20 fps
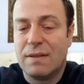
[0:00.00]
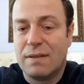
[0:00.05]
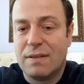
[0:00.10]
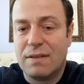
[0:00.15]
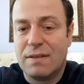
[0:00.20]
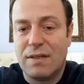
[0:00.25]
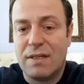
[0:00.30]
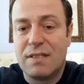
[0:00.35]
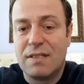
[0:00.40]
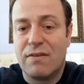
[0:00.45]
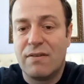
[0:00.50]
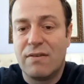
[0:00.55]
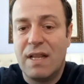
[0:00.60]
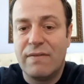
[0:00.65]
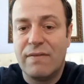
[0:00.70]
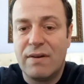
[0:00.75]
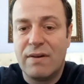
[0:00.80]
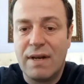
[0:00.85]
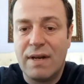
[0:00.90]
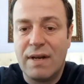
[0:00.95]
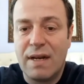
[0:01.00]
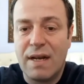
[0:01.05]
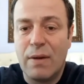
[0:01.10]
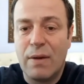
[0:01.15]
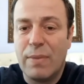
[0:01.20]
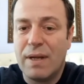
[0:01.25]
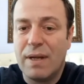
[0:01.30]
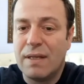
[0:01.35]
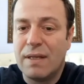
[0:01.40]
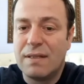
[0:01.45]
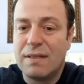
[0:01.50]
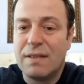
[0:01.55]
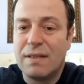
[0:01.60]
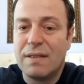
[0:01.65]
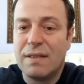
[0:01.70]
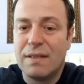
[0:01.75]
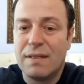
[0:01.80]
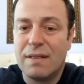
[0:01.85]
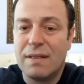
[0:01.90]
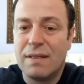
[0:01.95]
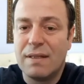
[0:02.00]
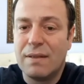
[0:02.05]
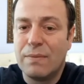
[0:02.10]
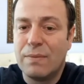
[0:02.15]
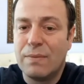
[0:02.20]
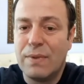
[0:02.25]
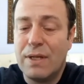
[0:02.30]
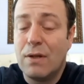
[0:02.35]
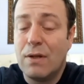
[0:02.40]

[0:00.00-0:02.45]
It's irrelevant right now, but we